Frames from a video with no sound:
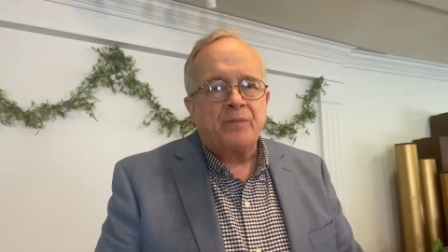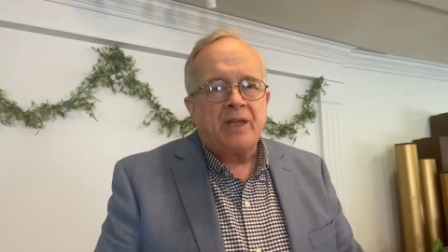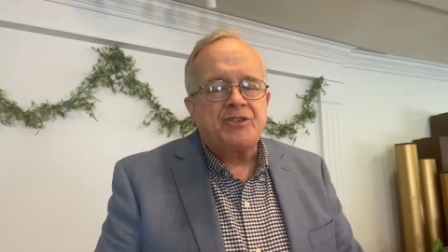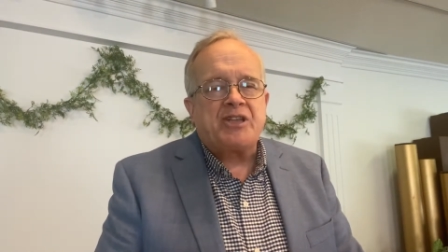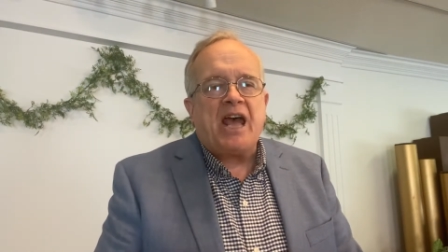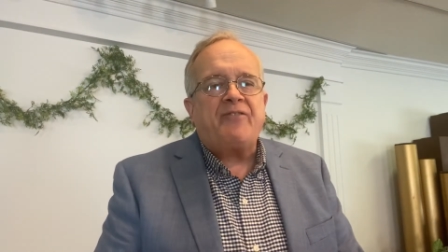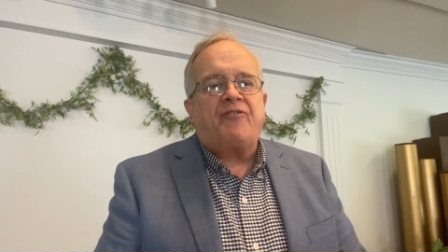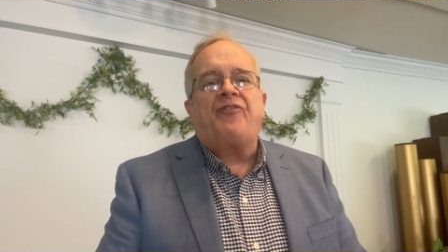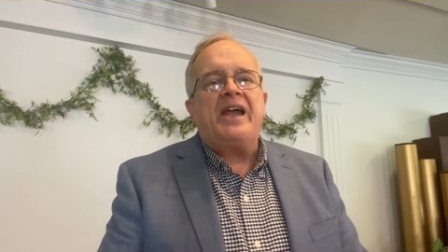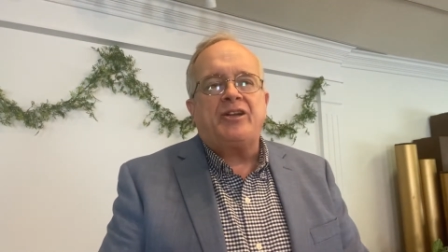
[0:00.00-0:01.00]
It's that
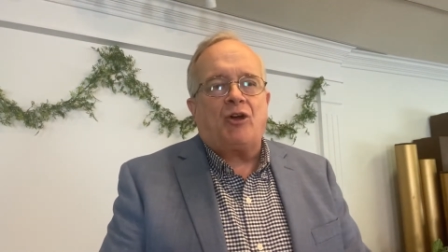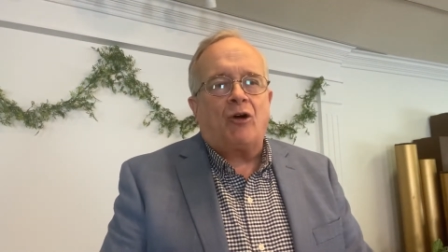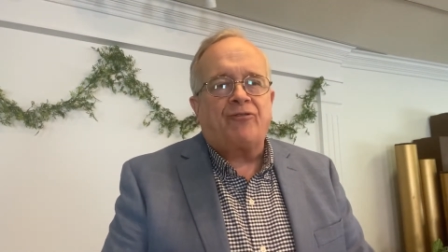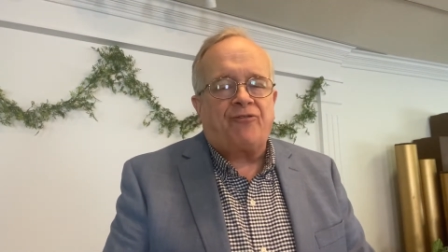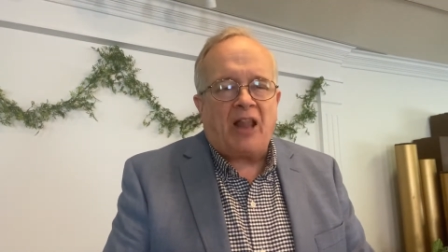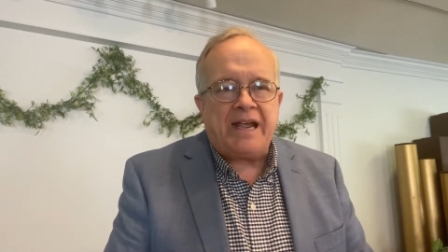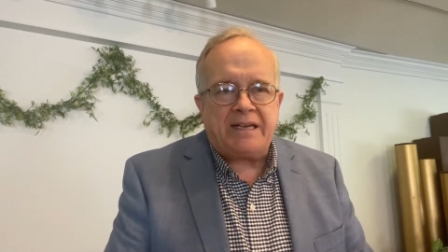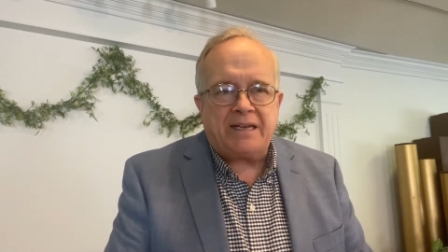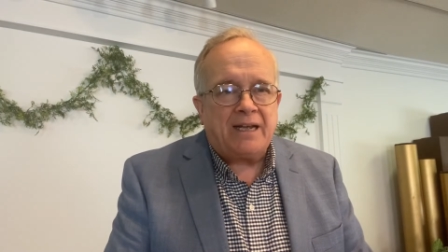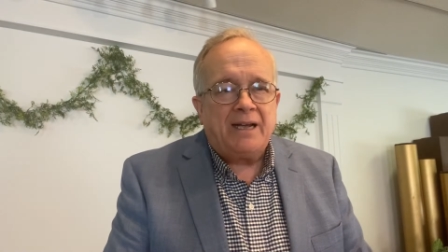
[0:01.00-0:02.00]
fight or
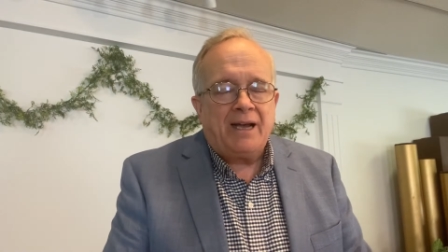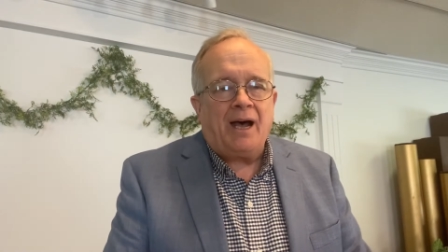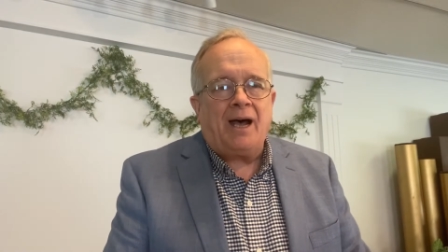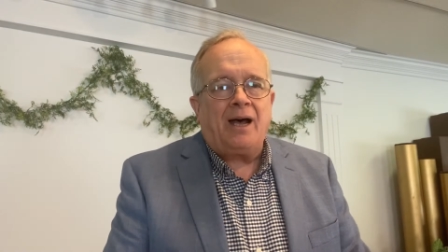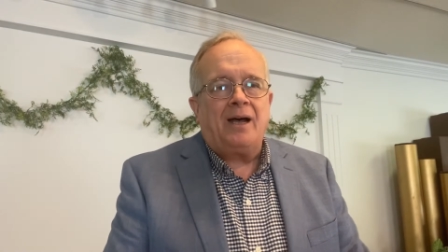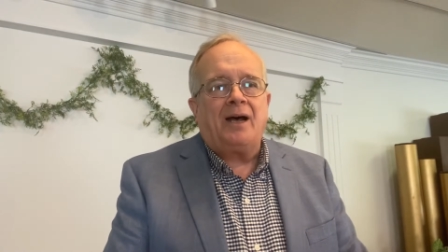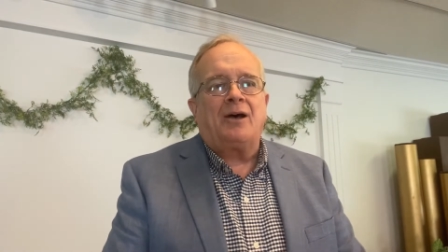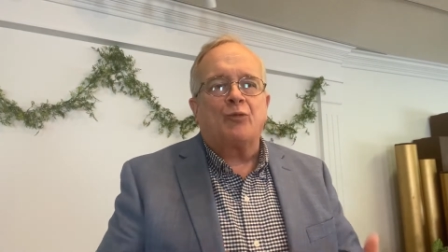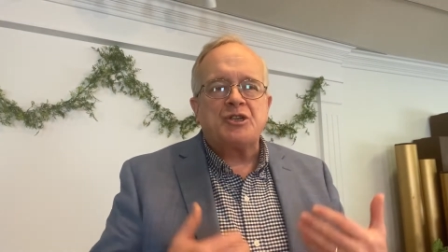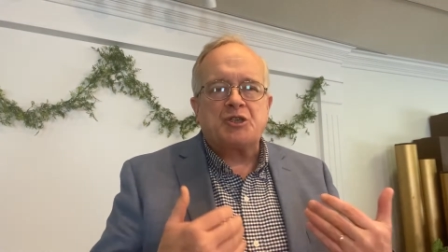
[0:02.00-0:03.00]
flight uh, uh,
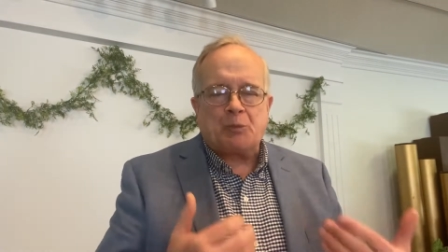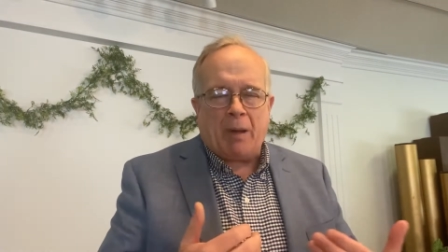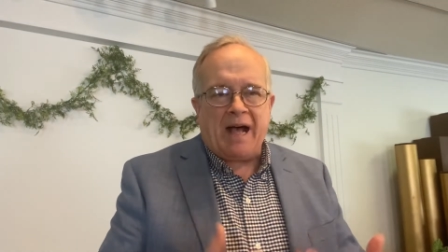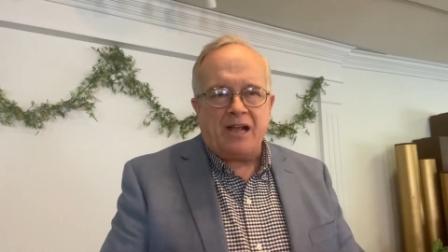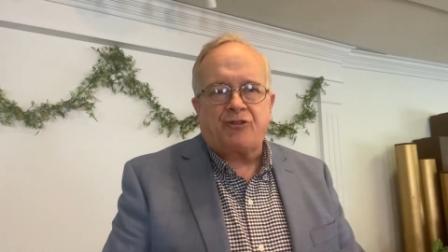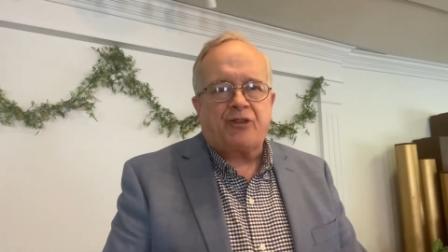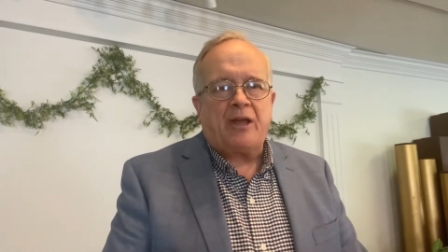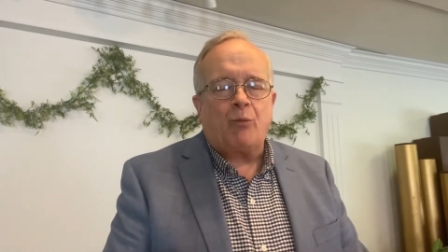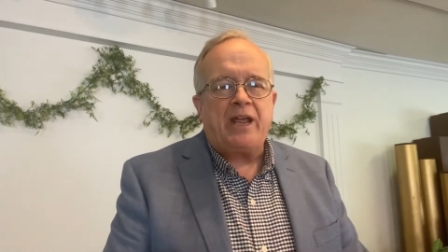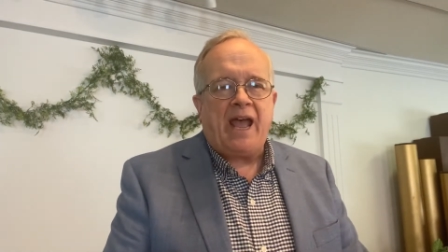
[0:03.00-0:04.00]
response
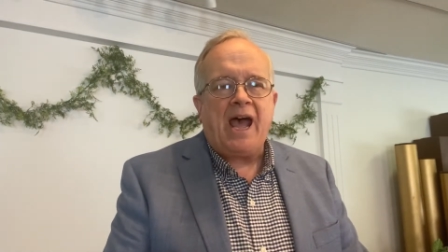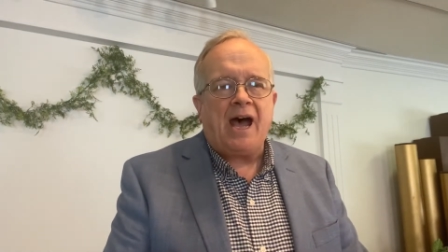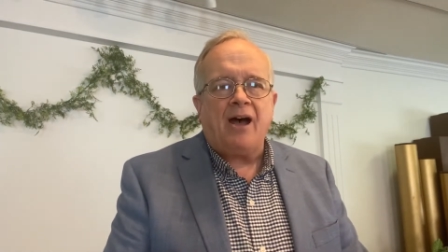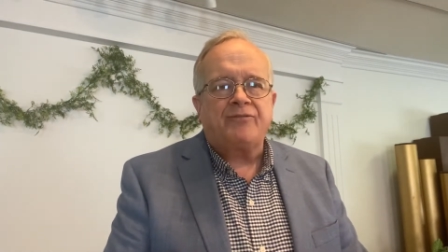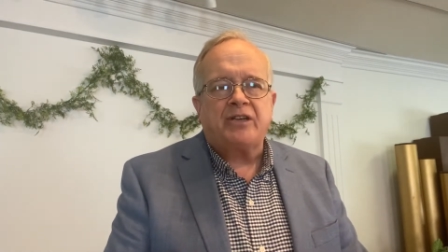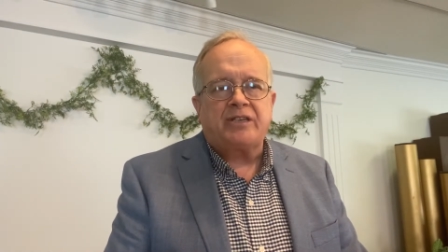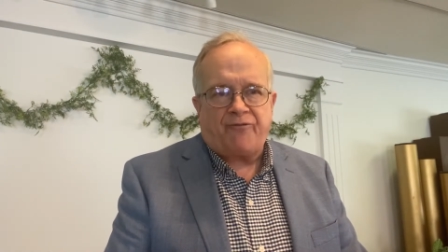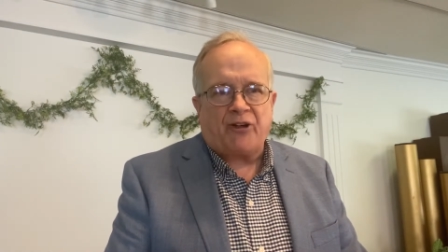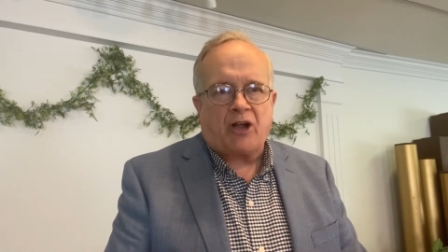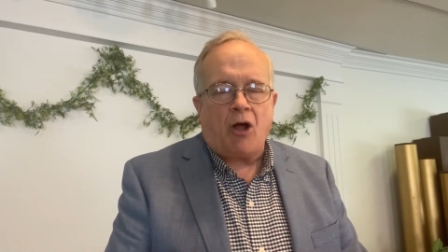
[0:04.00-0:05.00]
that we have to
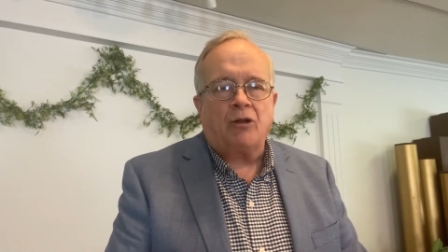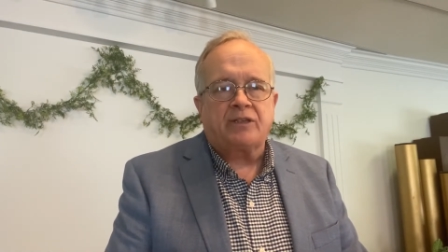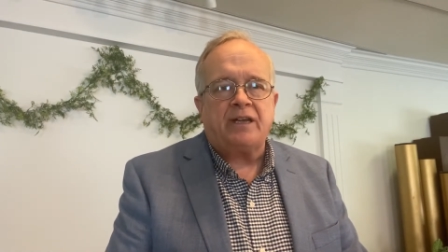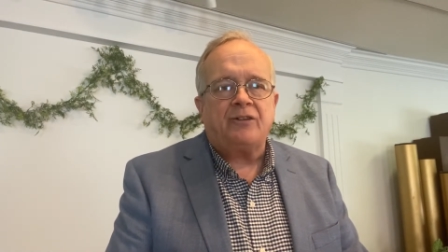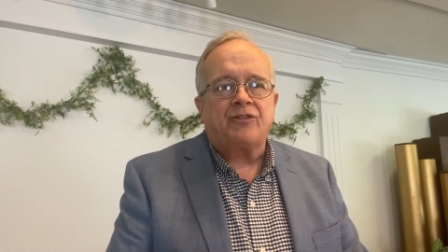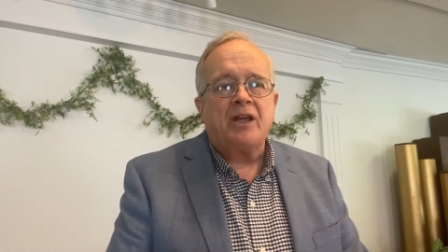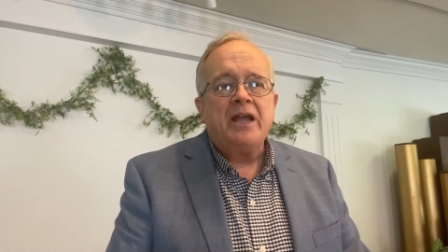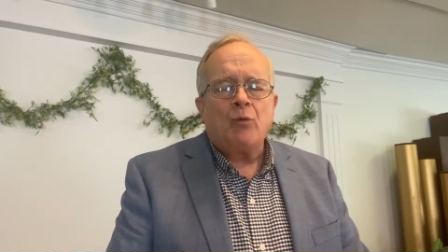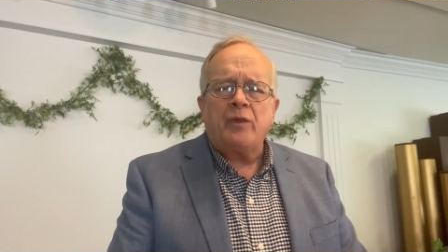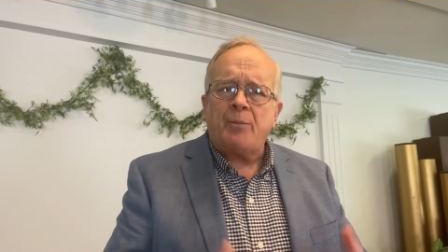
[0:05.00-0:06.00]
difficulties.
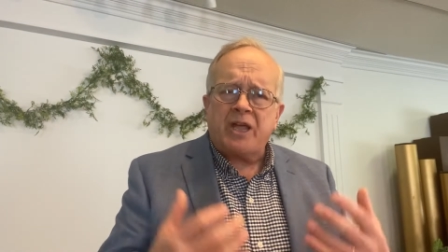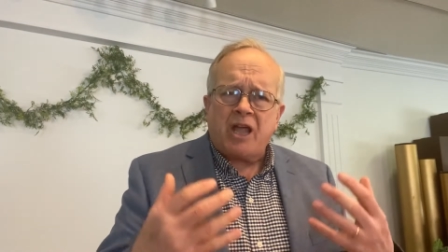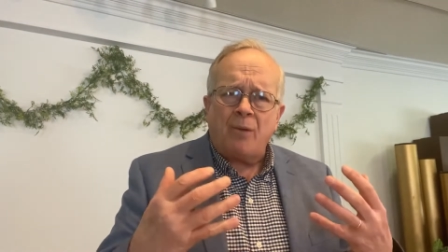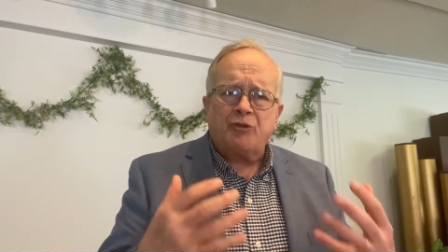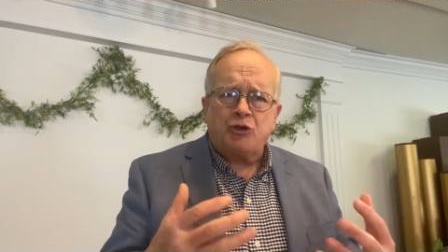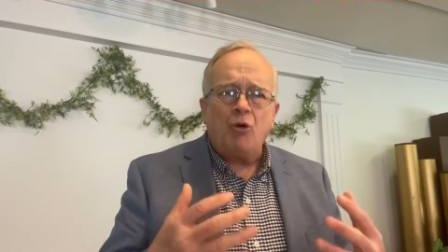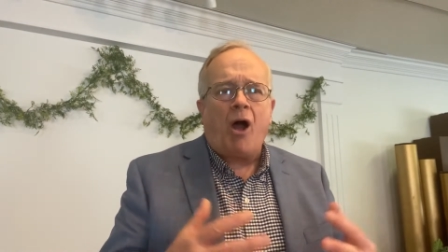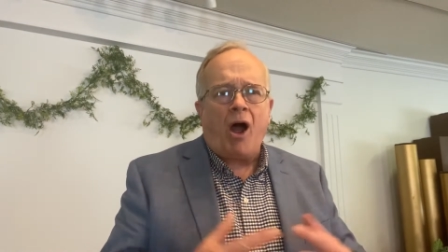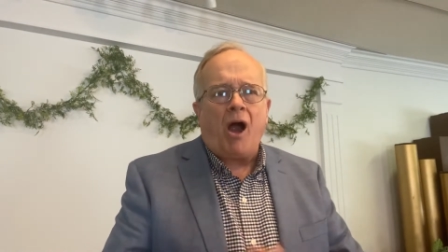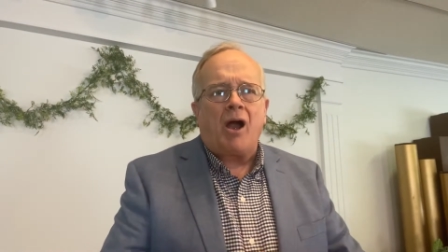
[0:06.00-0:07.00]
When they become too
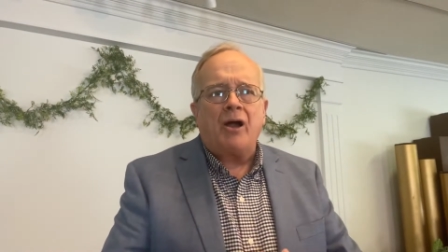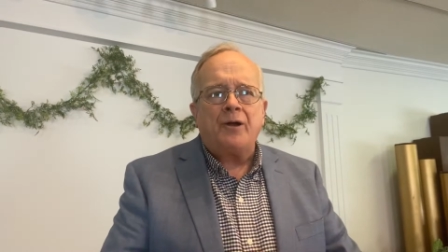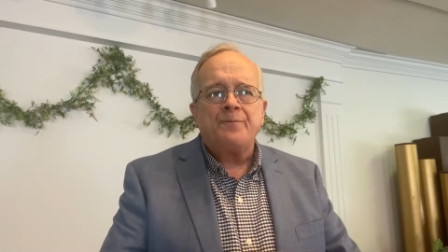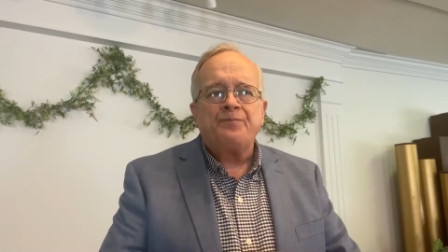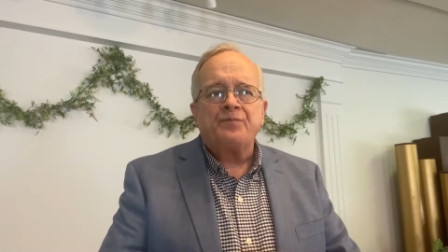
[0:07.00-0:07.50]
hard,